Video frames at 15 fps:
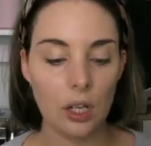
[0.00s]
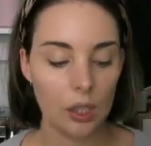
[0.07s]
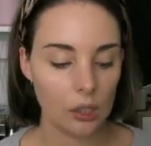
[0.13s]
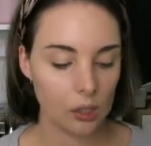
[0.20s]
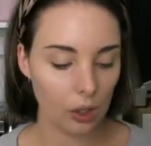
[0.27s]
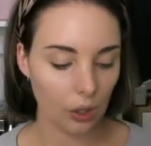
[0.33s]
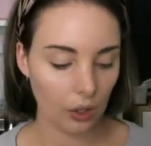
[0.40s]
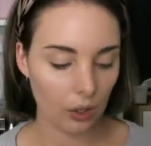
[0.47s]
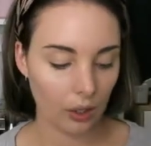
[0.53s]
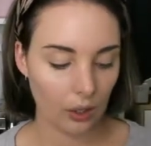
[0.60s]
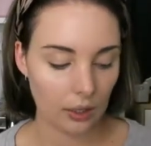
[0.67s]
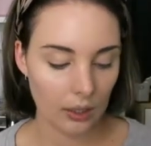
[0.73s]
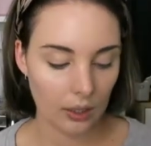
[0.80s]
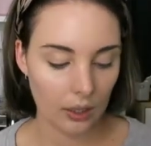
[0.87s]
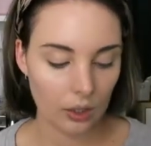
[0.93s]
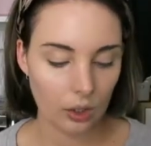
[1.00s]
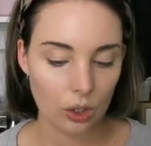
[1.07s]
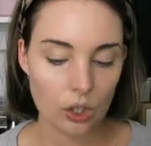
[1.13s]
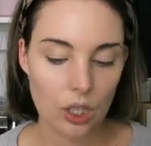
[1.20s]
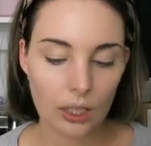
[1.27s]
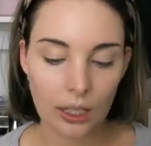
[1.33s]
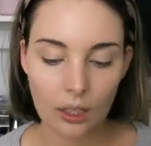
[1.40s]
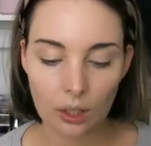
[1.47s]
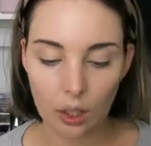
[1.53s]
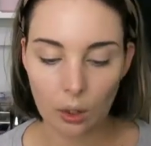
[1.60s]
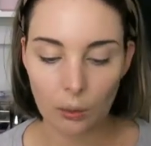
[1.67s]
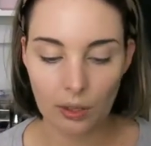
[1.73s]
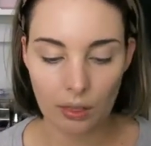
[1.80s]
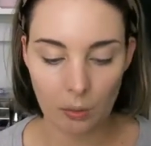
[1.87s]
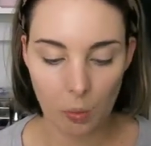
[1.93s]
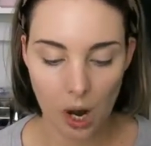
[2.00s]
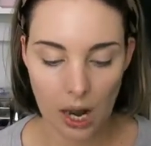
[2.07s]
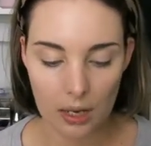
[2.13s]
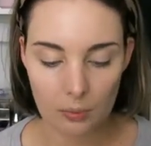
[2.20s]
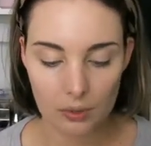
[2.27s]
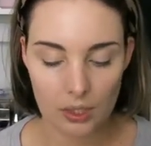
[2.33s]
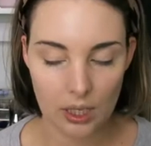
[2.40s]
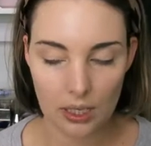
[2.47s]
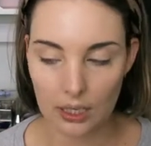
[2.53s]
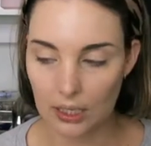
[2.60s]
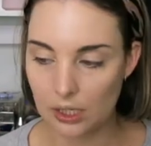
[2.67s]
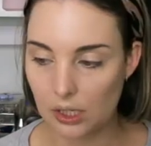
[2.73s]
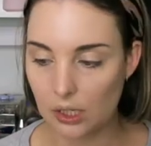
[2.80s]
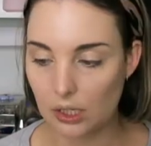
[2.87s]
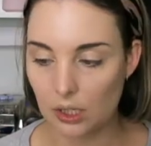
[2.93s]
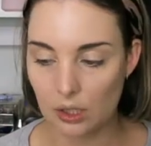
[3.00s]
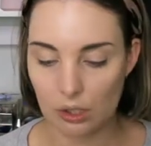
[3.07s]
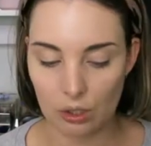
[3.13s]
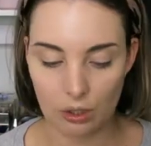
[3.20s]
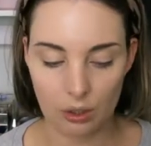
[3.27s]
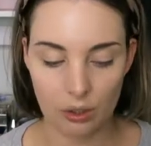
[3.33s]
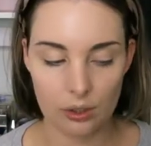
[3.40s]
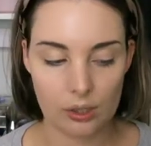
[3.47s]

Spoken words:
So usually I go with 1, but today I just did 2.